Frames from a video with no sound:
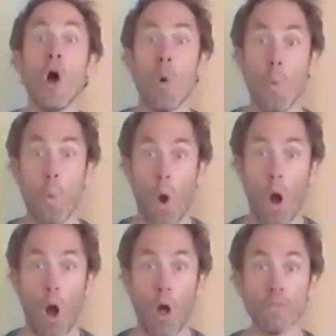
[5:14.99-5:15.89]

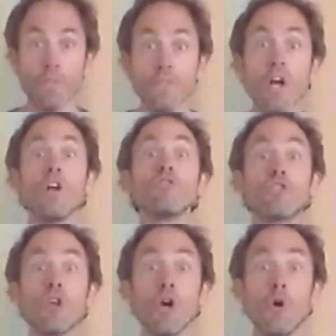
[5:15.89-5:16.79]
1,
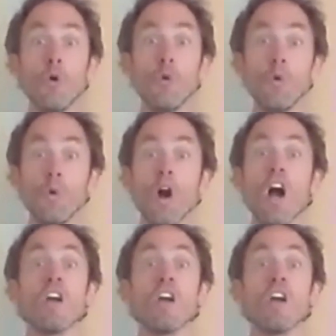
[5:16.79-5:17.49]
2,